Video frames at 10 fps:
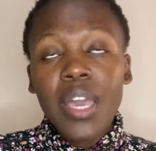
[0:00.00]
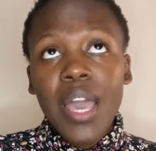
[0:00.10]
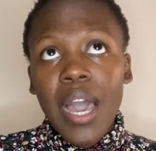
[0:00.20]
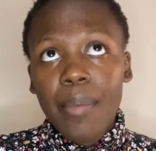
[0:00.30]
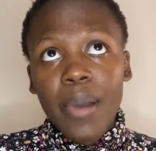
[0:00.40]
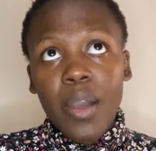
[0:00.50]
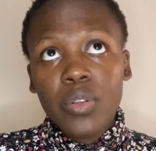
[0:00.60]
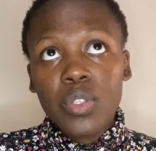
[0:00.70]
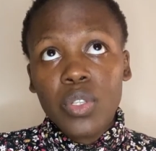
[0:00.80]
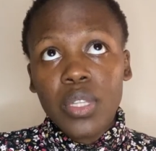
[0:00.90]
about
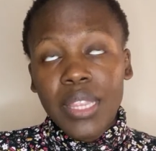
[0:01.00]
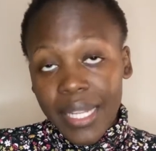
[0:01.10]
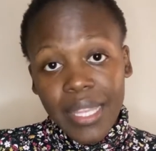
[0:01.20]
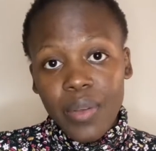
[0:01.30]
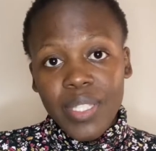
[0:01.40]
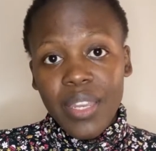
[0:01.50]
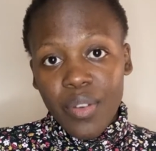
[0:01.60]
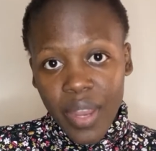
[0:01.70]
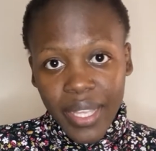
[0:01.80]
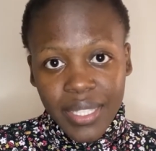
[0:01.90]
3,000
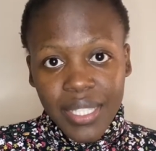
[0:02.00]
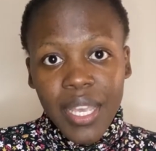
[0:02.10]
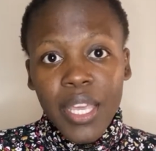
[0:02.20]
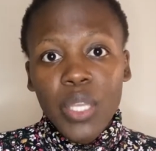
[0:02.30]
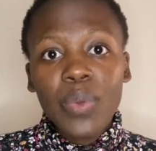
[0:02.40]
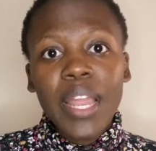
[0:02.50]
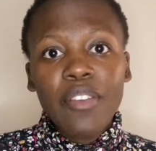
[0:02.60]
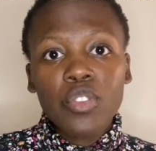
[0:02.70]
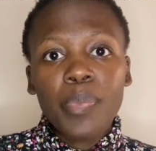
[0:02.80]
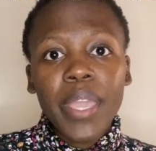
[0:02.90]
rands, you will have
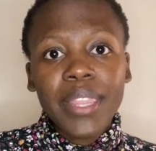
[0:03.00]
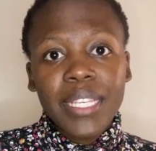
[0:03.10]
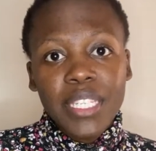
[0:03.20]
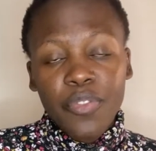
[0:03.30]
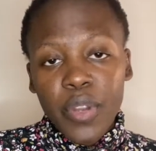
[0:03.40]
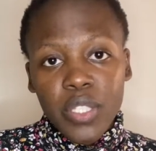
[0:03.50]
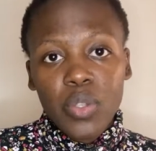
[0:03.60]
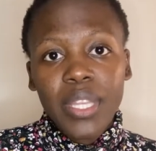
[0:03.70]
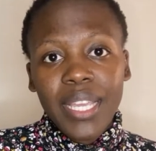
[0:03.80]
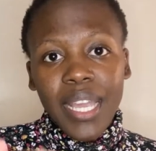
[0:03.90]
to pay the difference. So
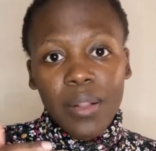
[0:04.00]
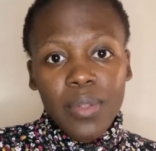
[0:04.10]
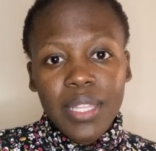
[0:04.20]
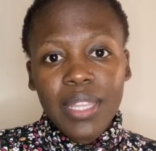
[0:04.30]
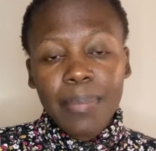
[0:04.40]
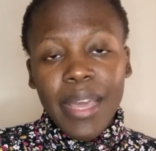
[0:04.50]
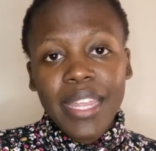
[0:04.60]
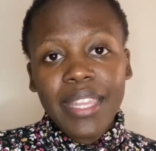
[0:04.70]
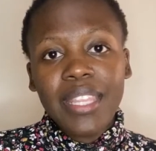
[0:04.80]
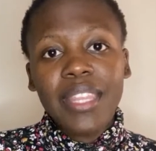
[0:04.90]
they calculate the money
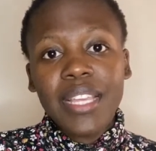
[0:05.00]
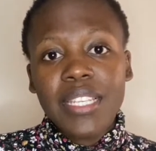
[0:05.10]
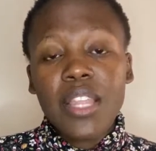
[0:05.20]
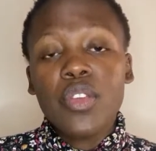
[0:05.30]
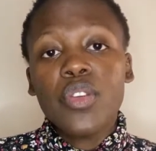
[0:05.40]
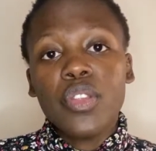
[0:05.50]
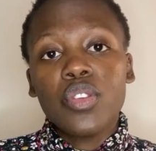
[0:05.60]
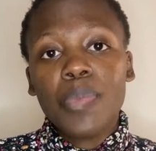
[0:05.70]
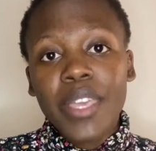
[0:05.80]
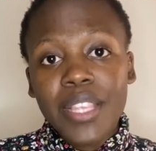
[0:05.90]
and then they tell you need to
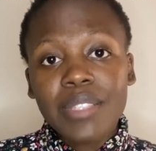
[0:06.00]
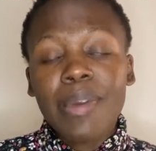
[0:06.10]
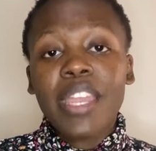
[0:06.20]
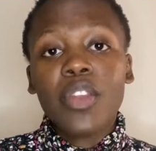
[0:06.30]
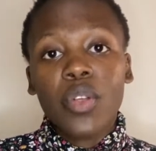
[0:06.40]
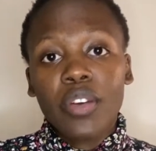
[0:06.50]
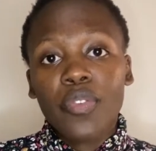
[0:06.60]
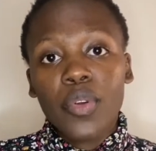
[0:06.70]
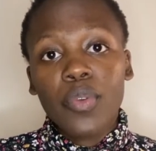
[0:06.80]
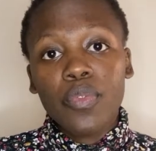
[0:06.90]
pay this money in order
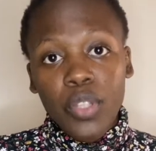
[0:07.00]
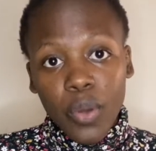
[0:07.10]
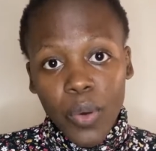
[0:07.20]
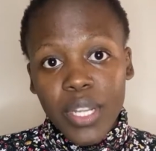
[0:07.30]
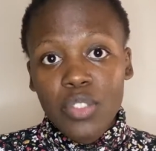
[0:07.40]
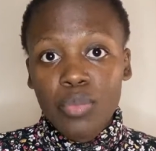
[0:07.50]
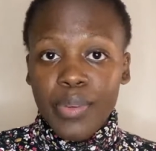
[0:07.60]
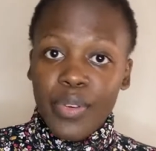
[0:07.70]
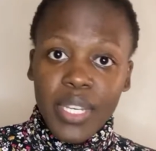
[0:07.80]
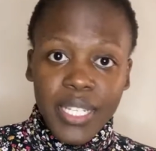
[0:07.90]
for the orders to be
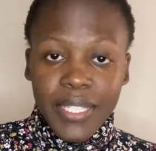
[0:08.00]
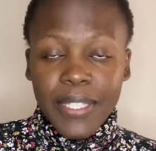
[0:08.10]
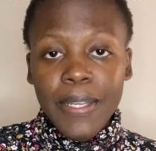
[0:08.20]
released.